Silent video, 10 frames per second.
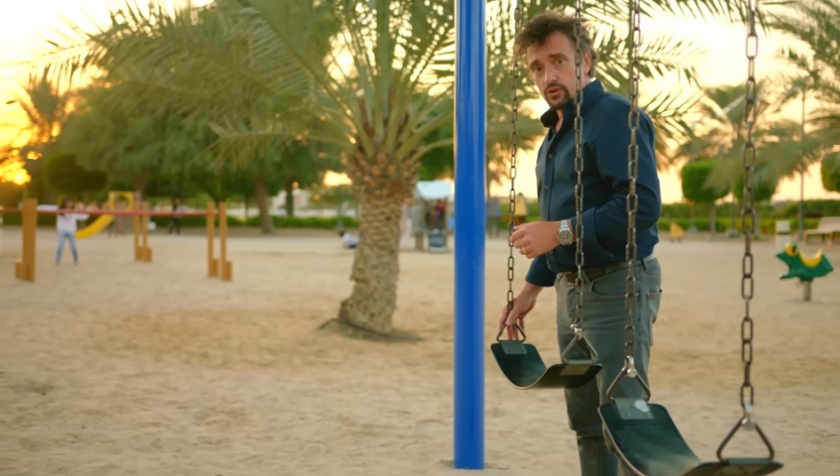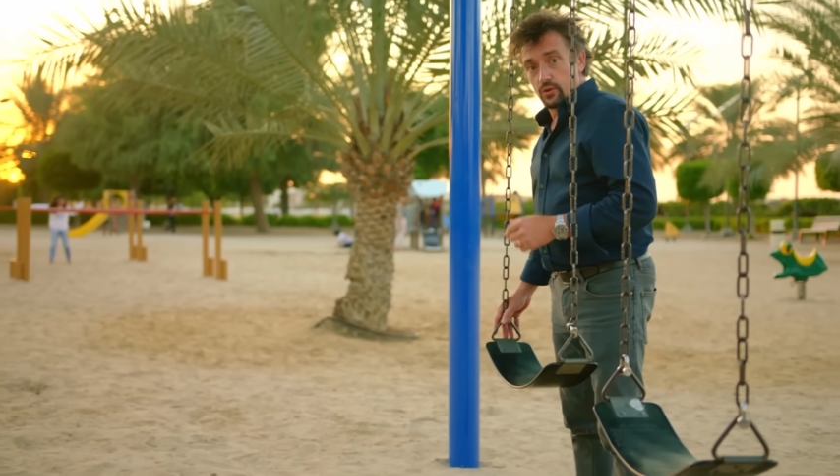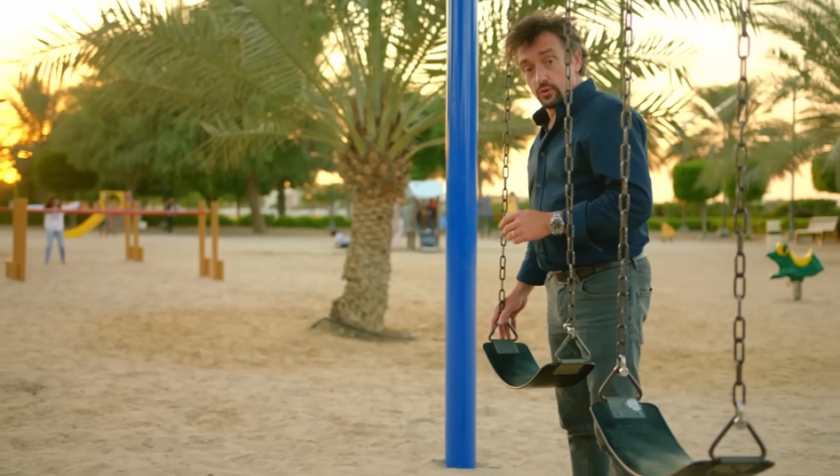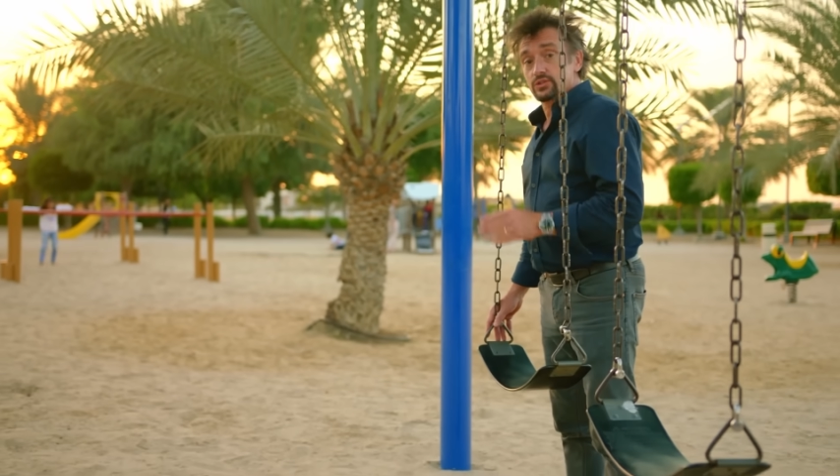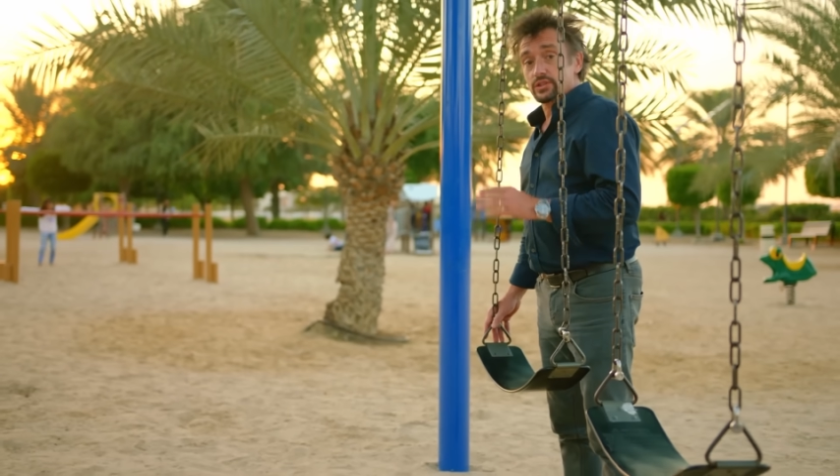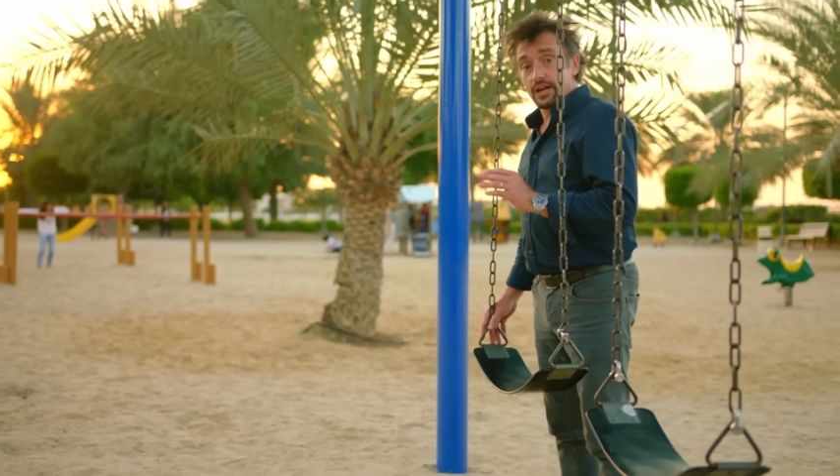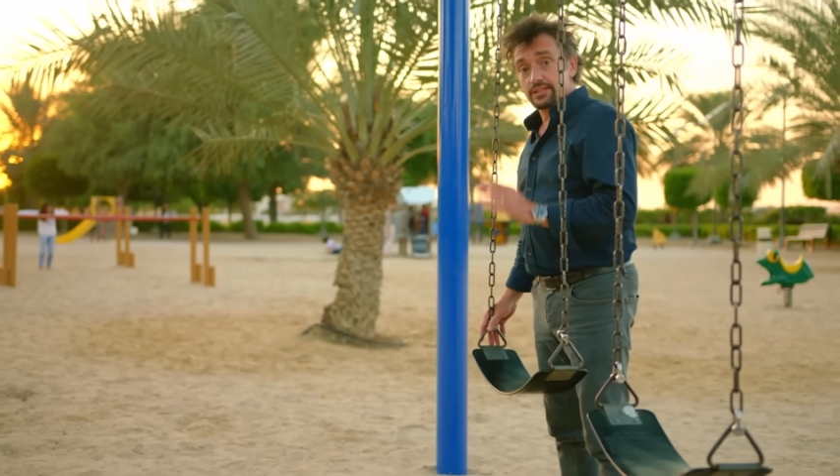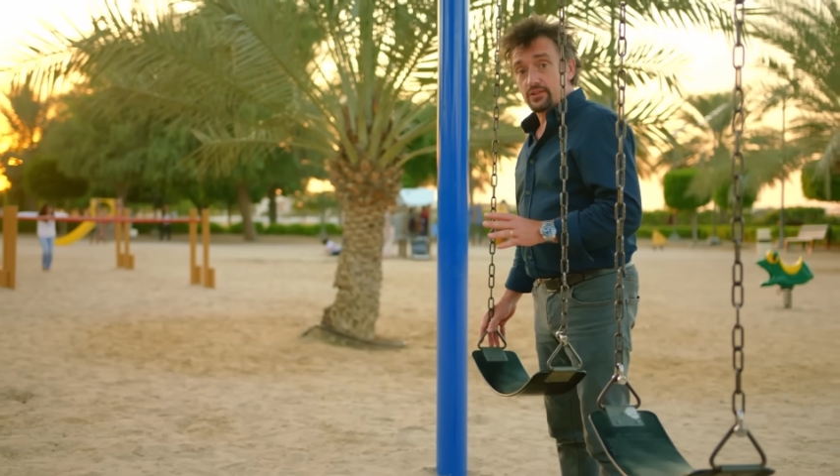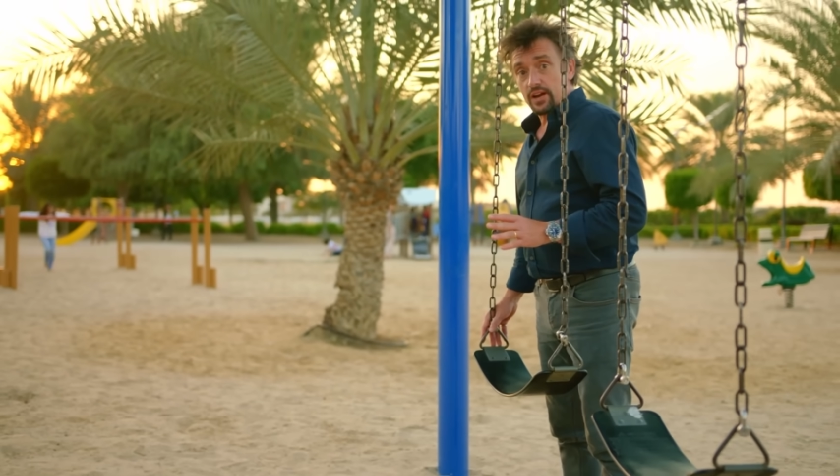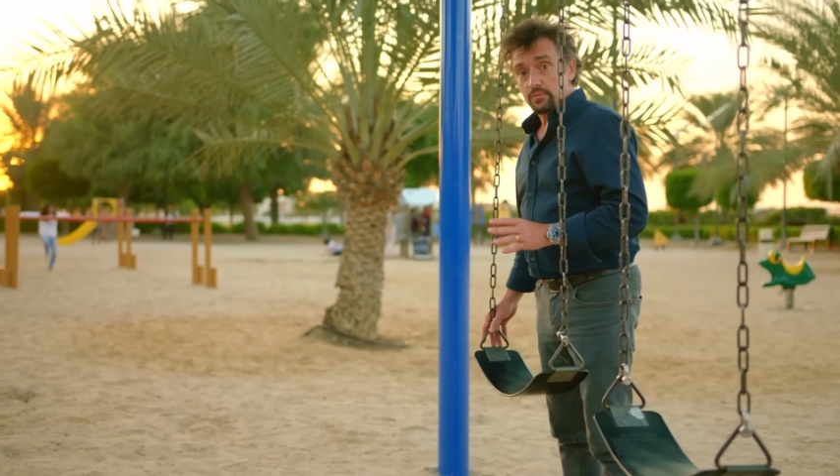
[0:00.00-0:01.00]
All
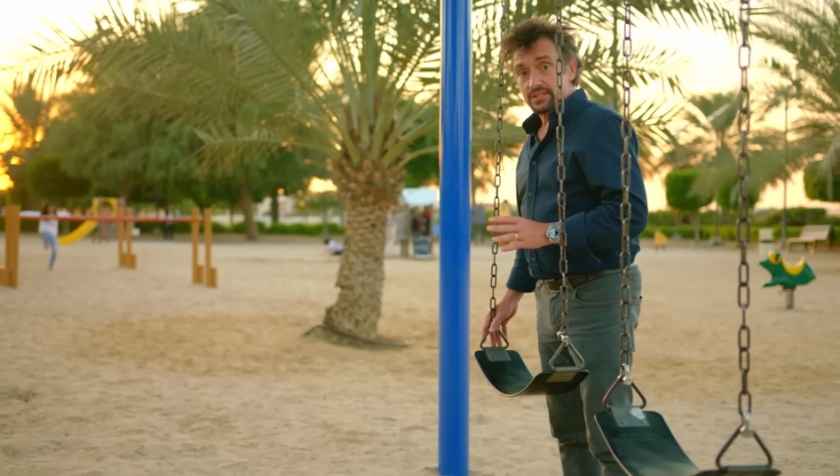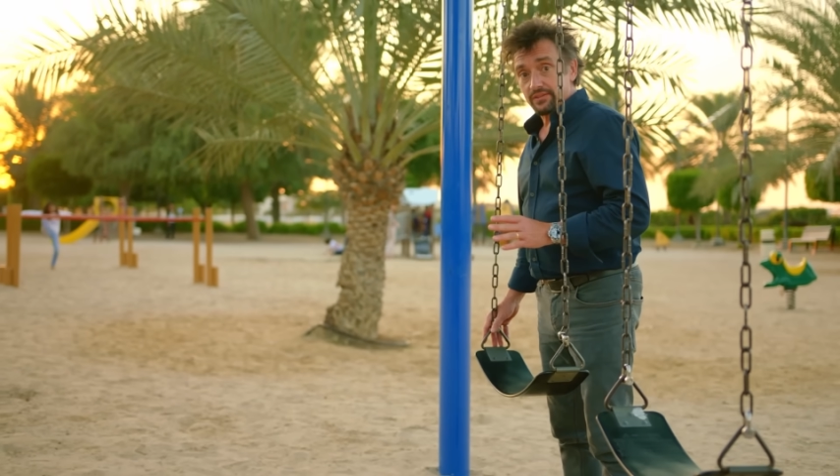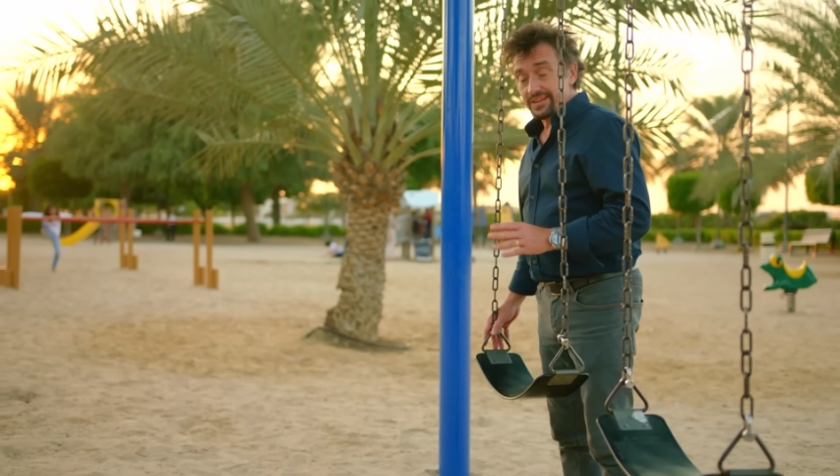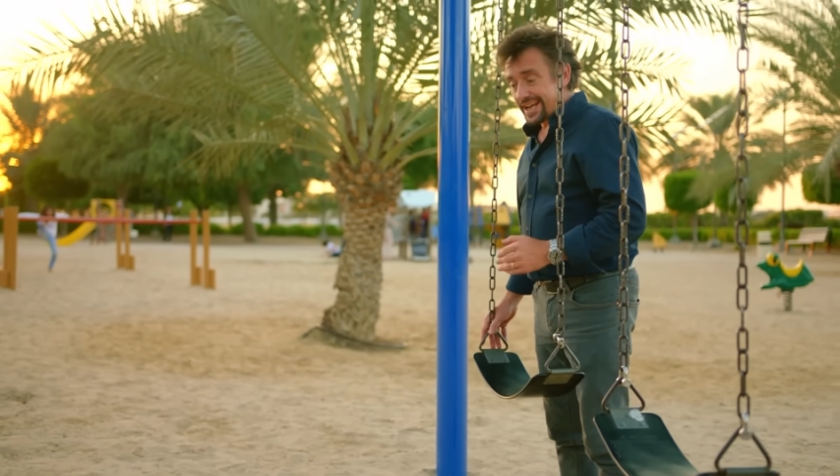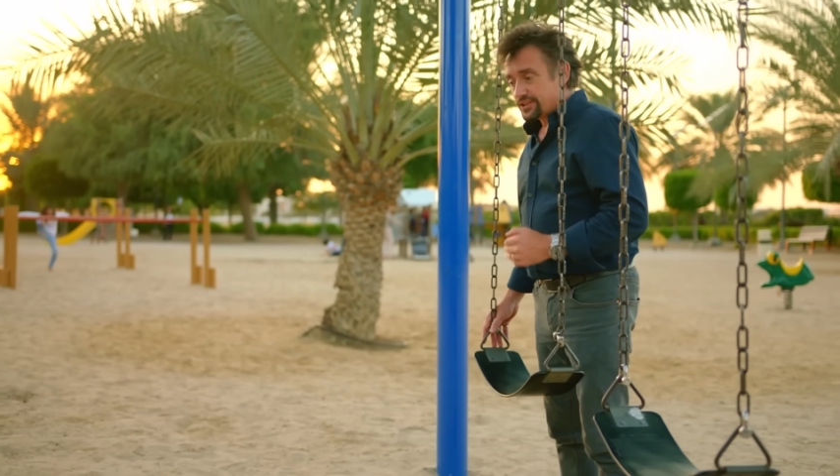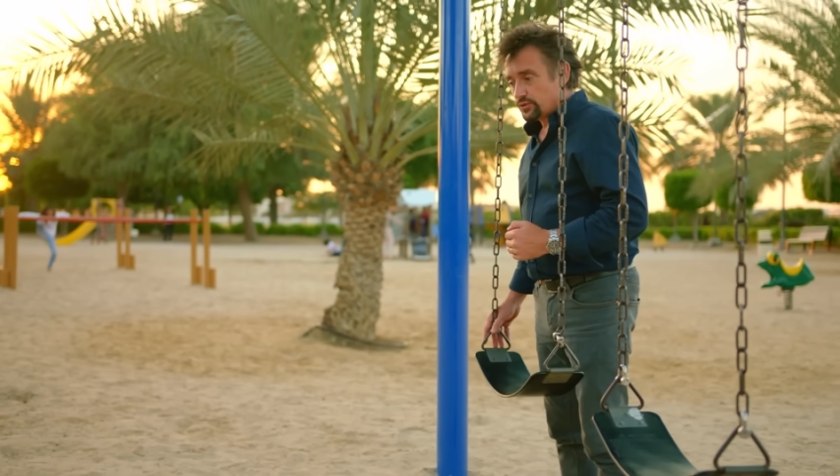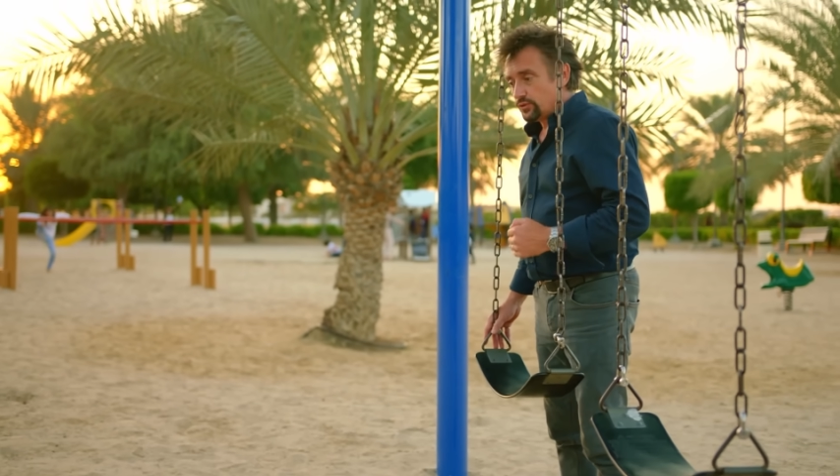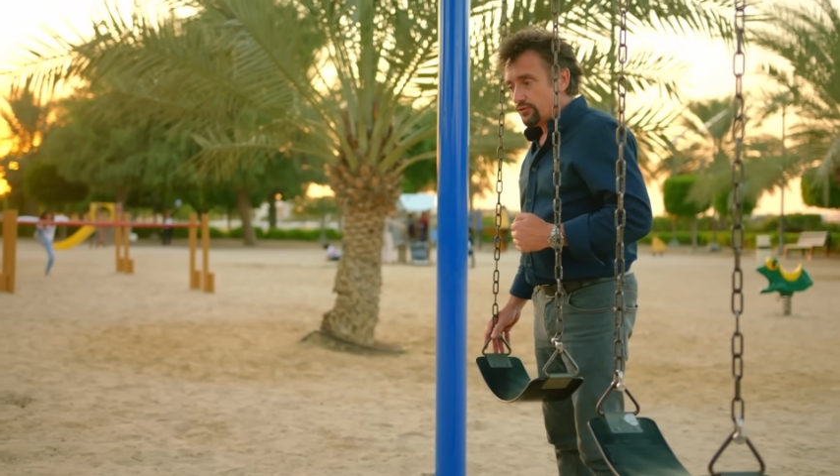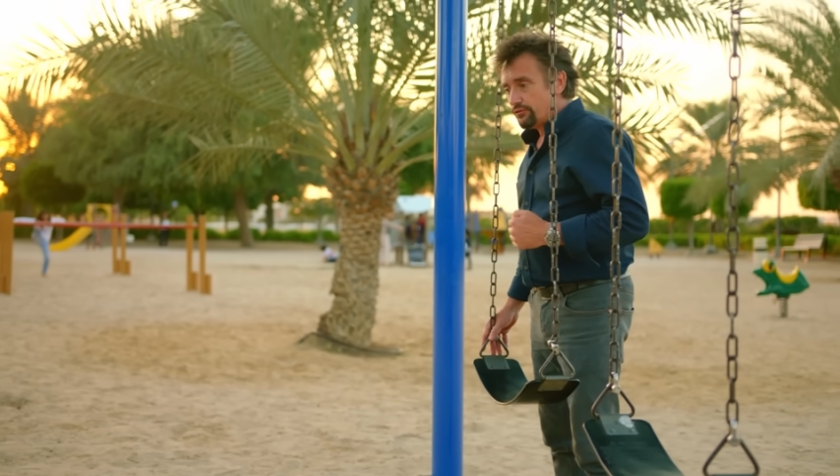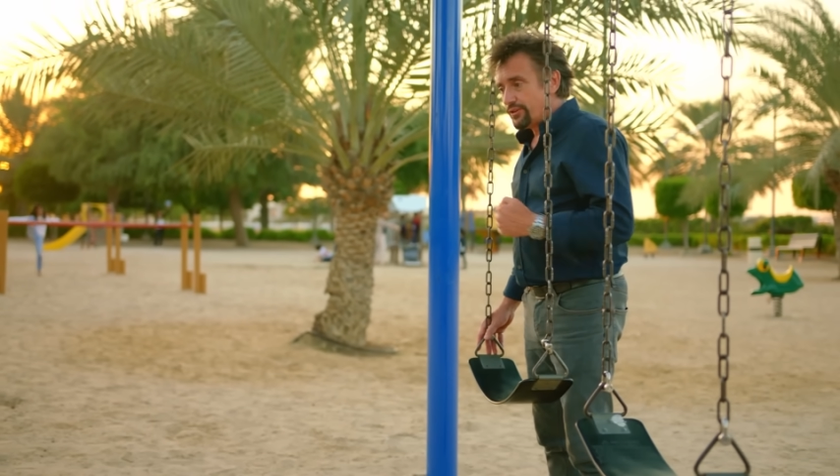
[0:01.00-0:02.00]
skyscrapers have a
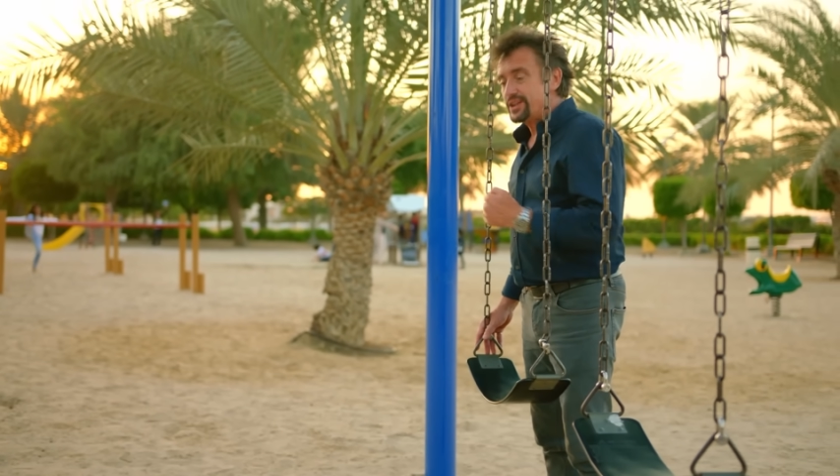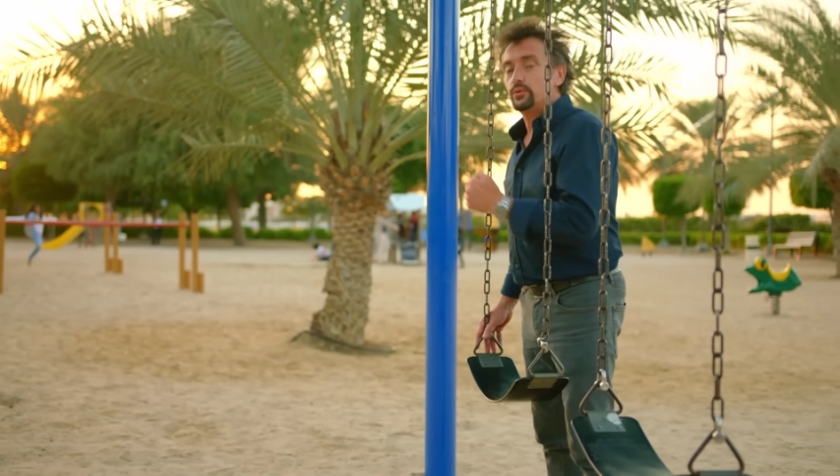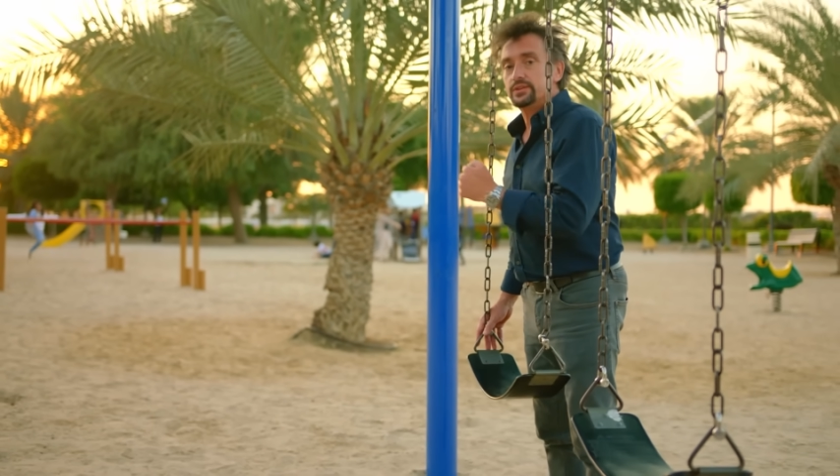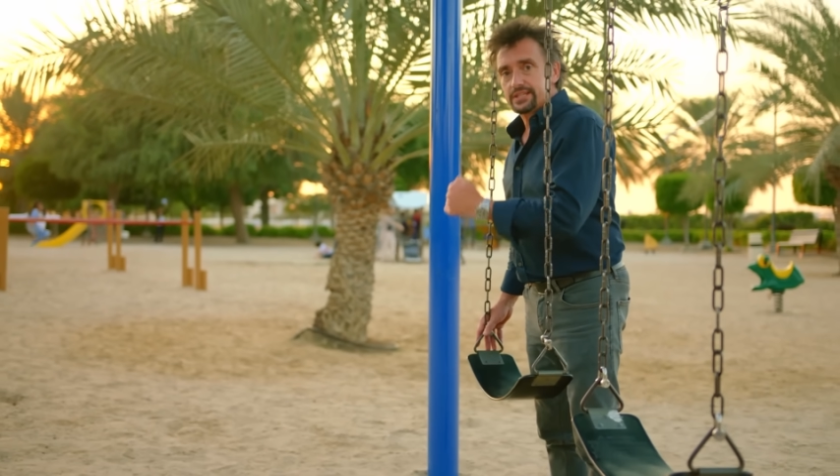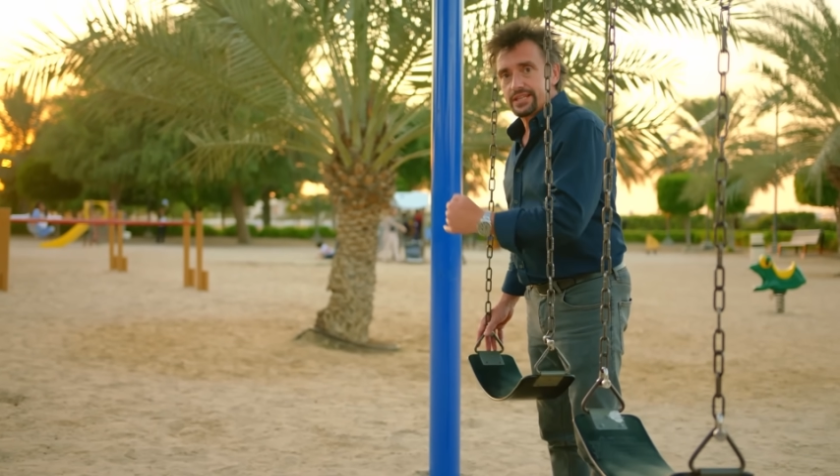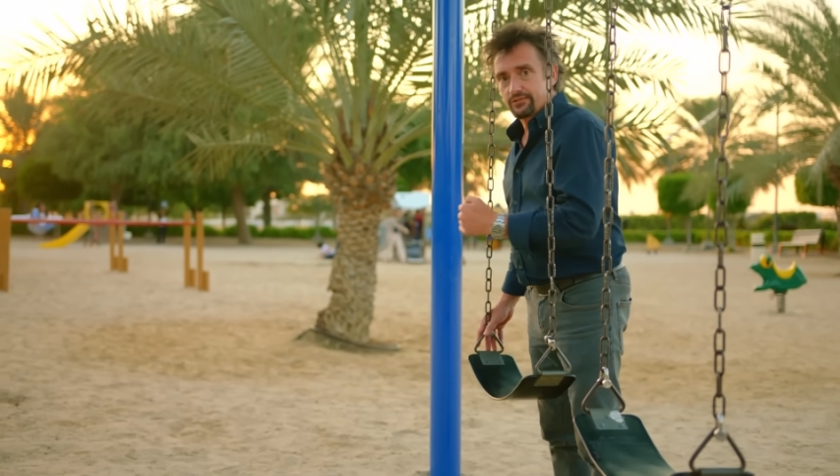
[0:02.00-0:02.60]
natural frequency,